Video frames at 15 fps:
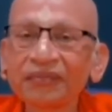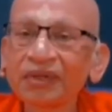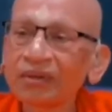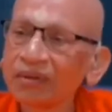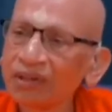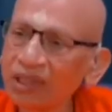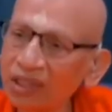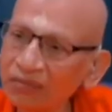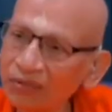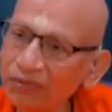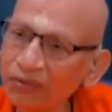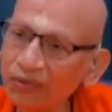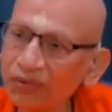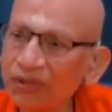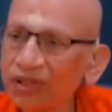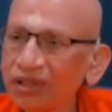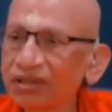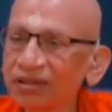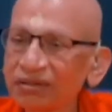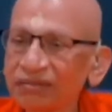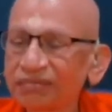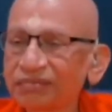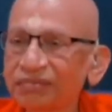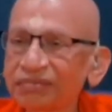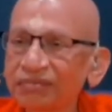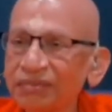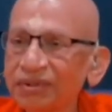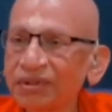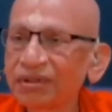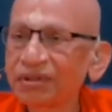There will be progress.
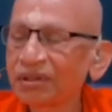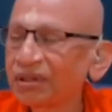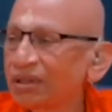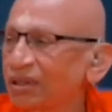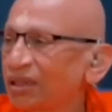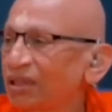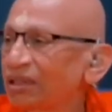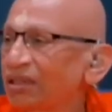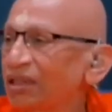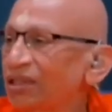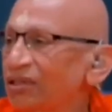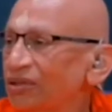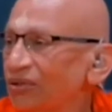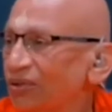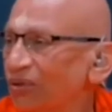There is no